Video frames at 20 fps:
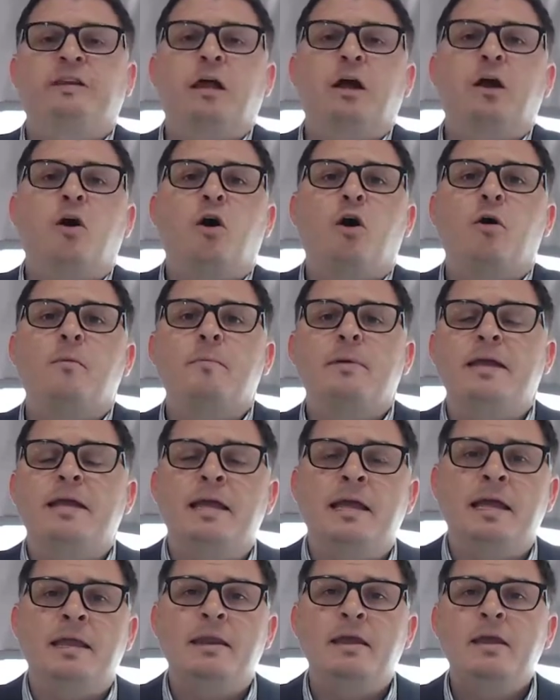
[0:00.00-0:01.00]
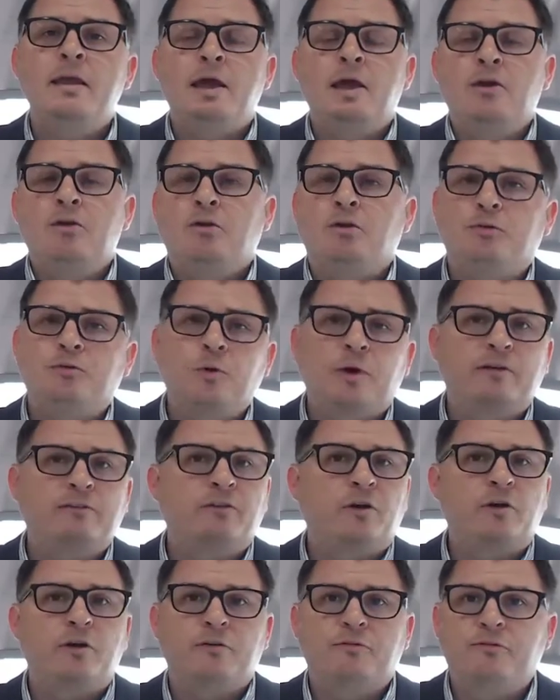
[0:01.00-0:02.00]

a home in an earthquake zone,